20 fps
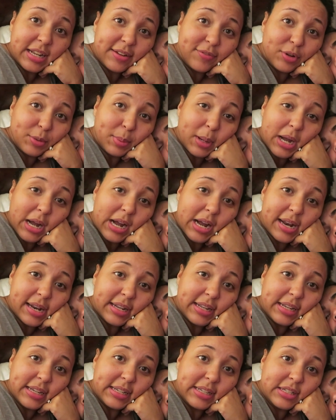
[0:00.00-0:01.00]

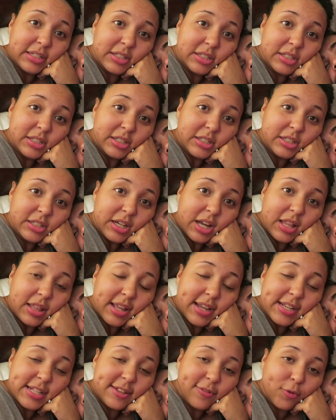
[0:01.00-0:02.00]
everybody. Good
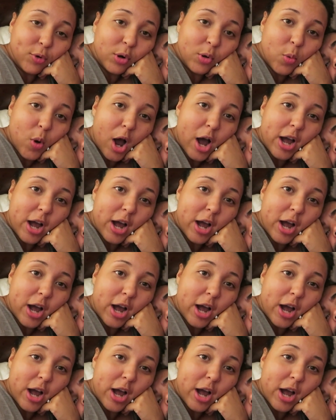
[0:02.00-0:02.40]
night. Thanks for